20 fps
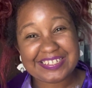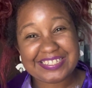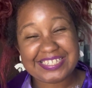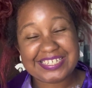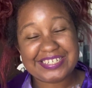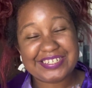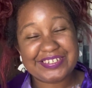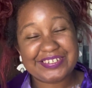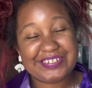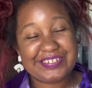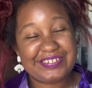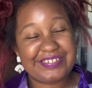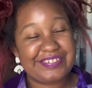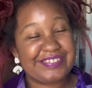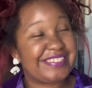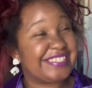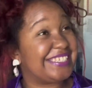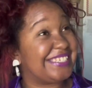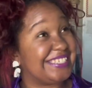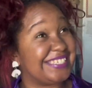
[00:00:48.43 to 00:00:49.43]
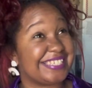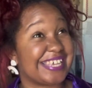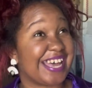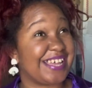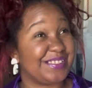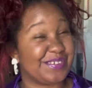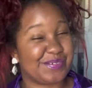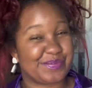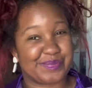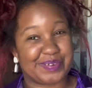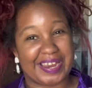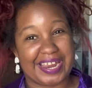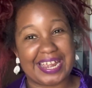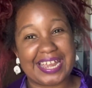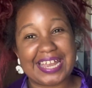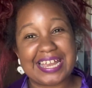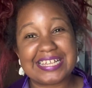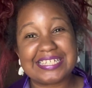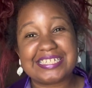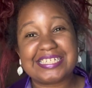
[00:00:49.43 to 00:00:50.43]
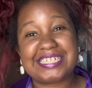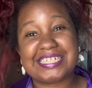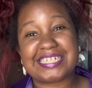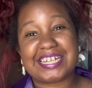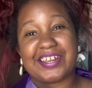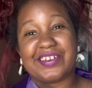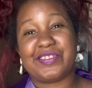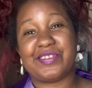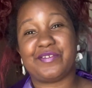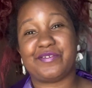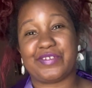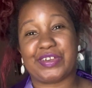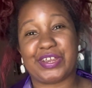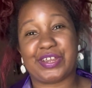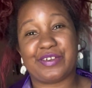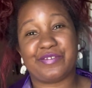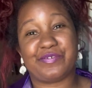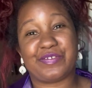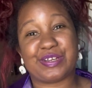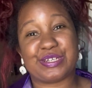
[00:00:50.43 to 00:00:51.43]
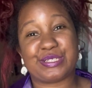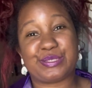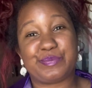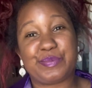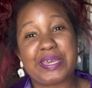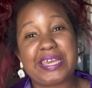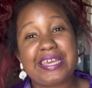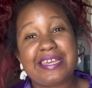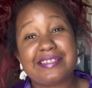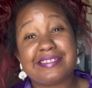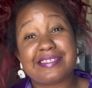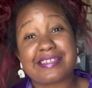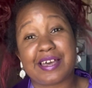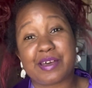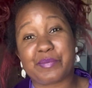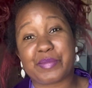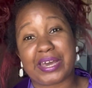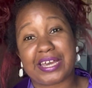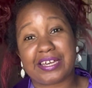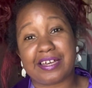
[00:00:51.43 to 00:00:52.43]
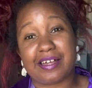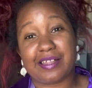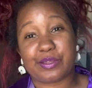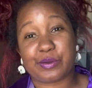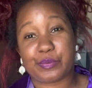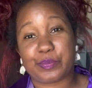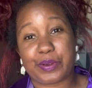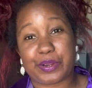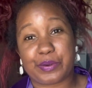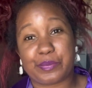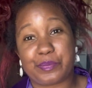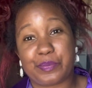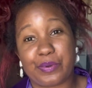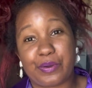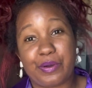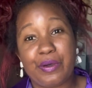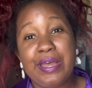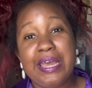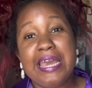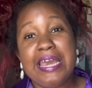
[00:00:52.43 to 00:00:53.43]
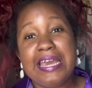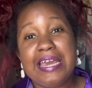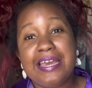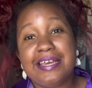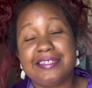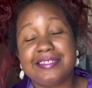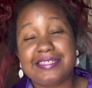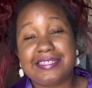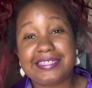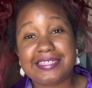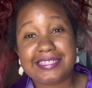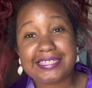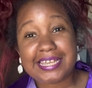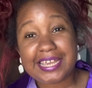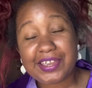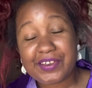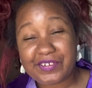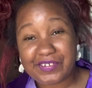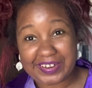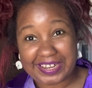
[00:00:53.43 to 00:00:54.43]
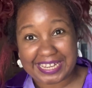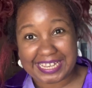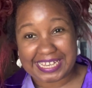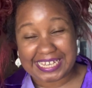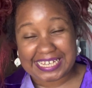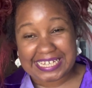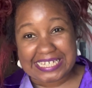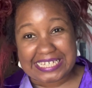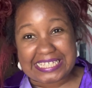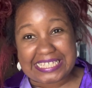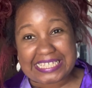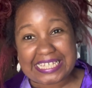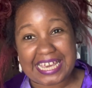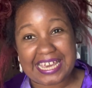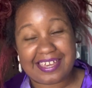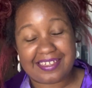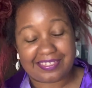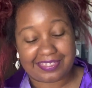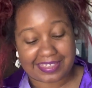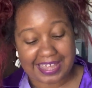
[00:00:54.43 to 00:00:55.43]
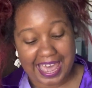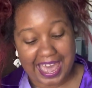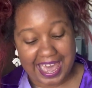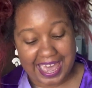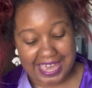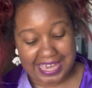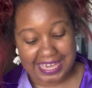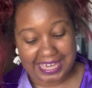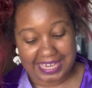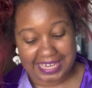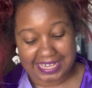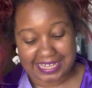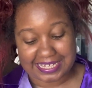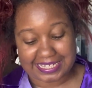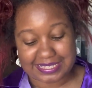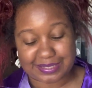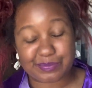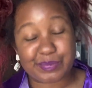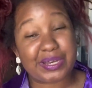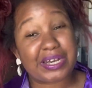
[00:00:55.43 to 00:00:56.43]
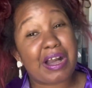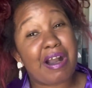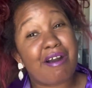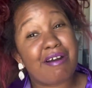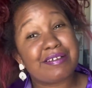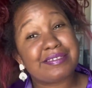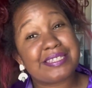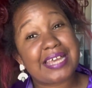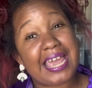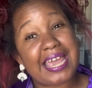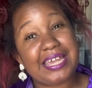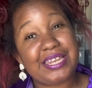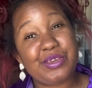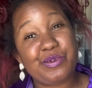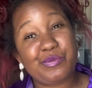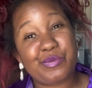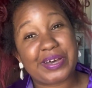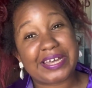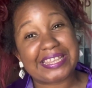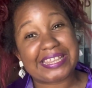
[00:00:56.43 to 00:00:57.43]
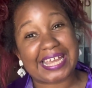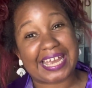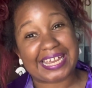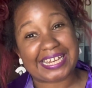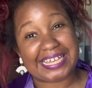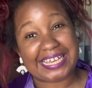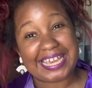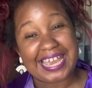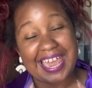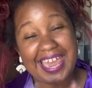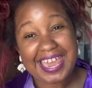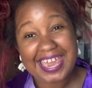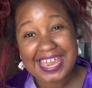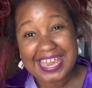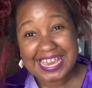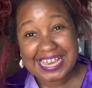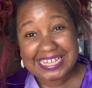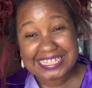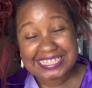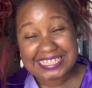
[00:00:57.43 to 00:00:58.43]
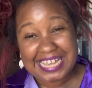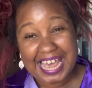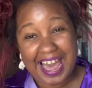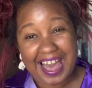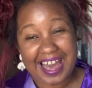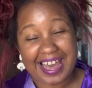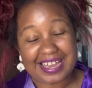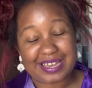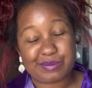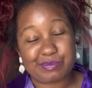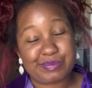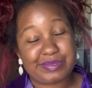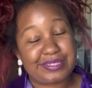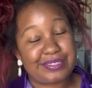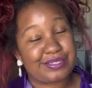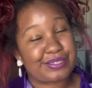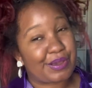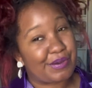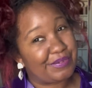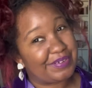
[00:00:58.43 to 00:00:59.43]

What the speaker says: to celebrate and share the very first piece of my Color Purple series, and that is McCalls 8198. I am so